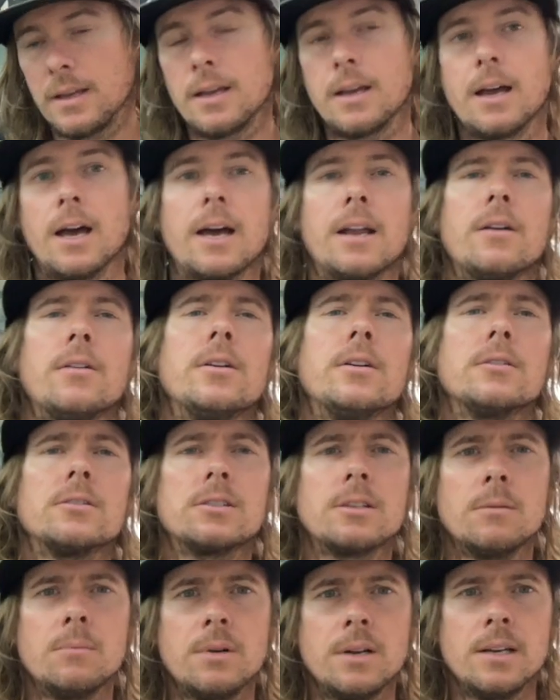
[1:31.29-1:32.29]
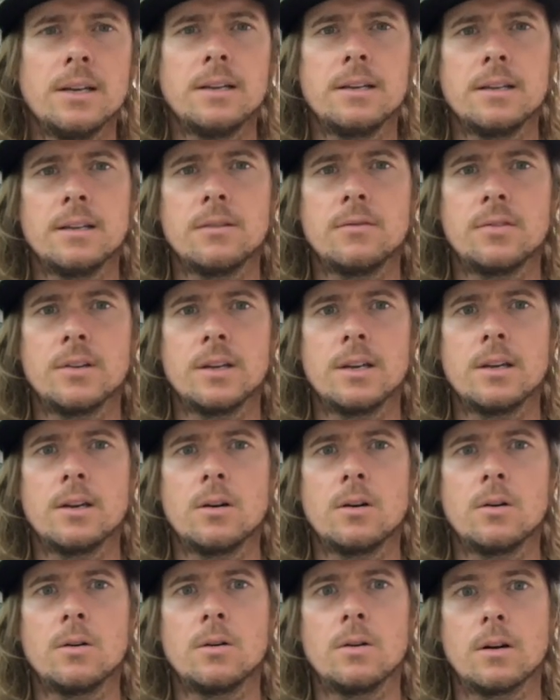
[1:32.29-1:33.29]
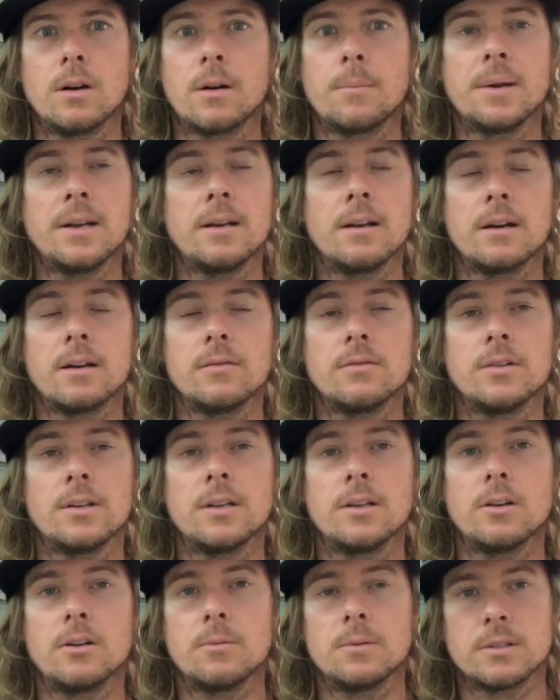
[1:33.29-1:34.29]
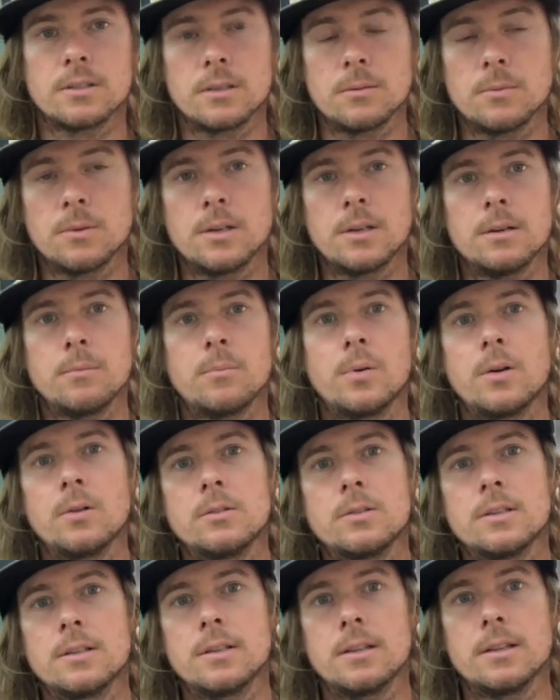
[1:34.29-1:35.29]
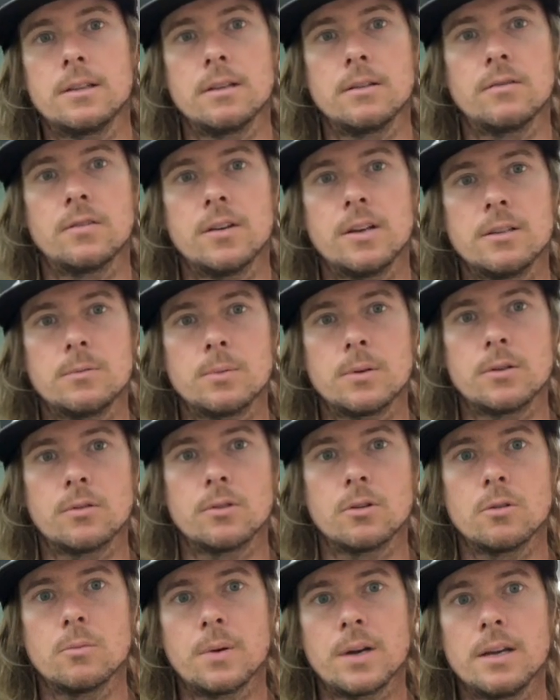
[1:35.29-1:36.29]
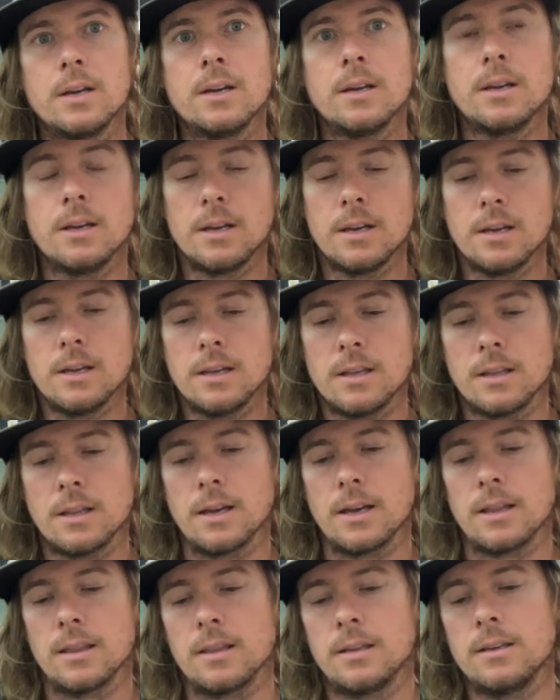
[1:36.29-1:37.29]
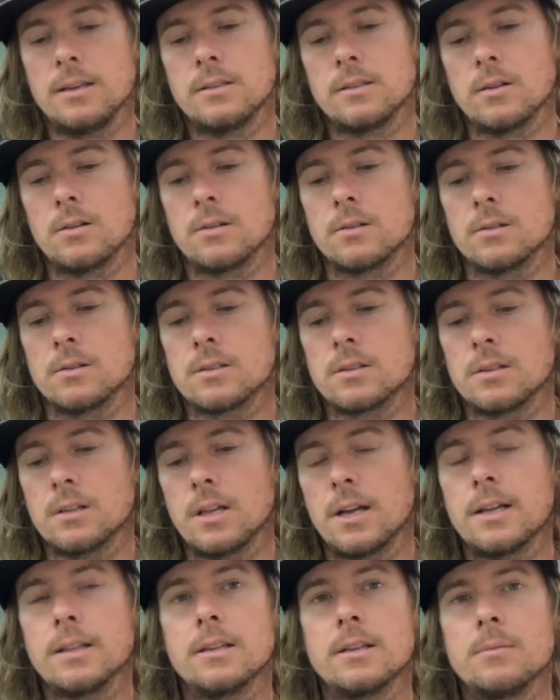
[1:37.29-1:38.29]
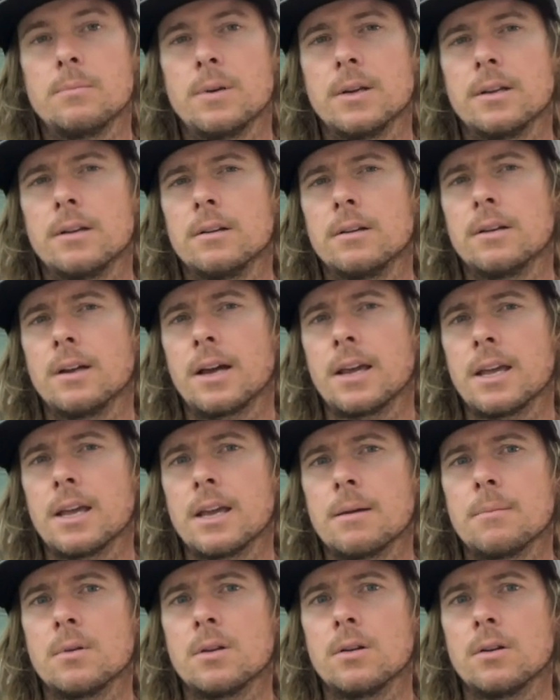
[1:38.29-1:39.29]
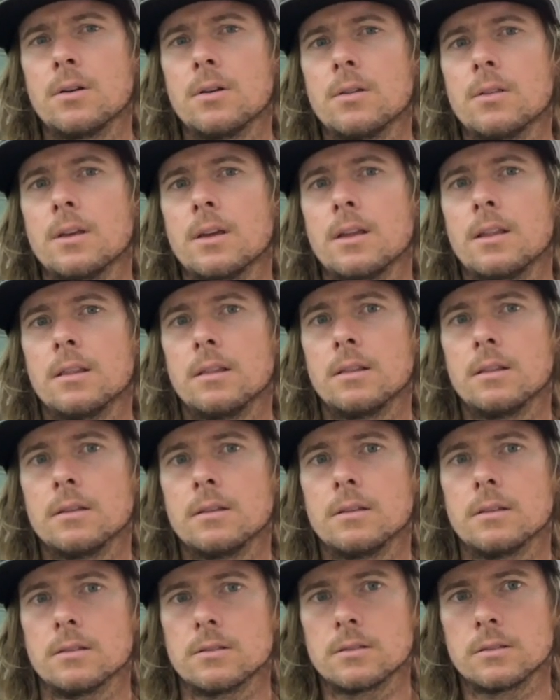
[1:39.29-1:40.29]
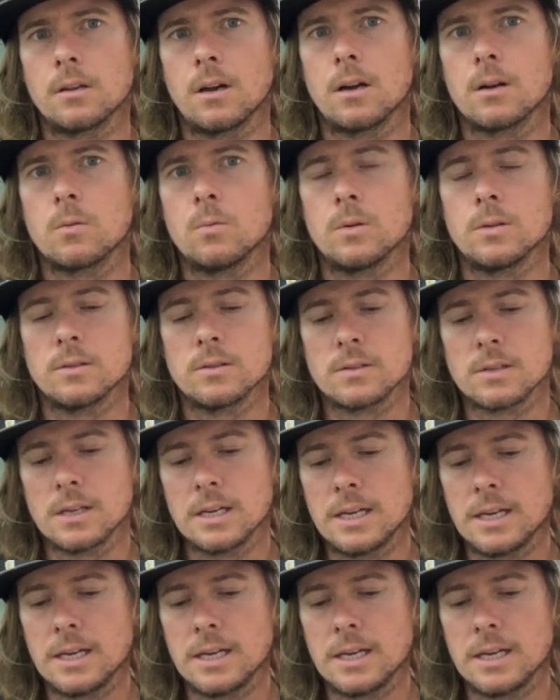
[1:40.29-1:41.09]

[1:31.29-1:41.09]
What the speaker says: I don't know. Somebody did a video, I mean not a video, but someone posted in the Facebook group that these are slightly bigger diameter than the stock ones.